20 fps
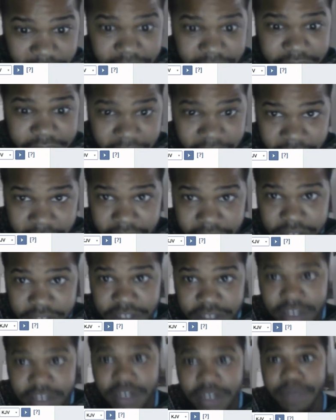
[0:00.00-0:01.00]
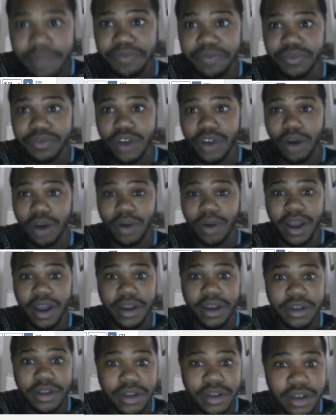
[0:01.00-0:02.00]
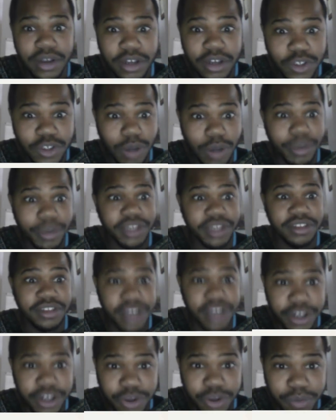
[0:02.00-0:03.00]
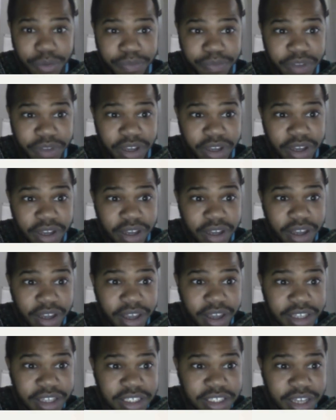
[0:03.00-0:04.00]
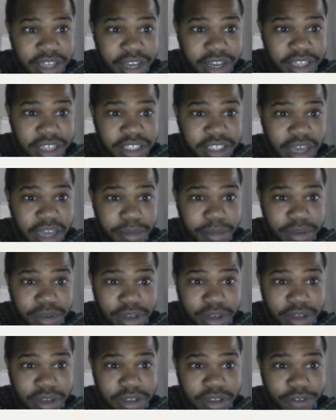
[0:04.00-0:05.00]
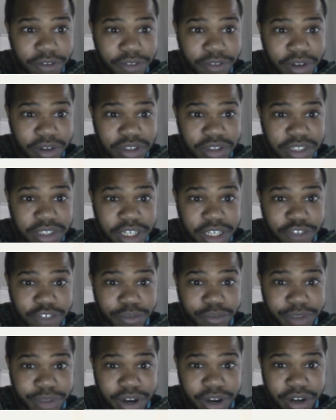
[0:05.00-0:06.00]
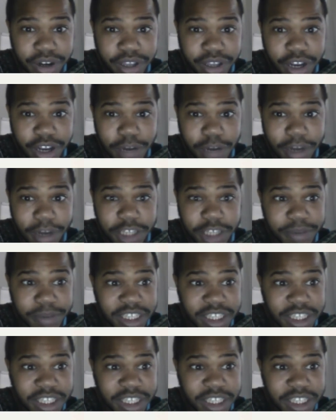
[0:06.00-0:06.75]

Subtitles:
8 days. All right. So I'm going to continue. It says, kept in their season from year to year by the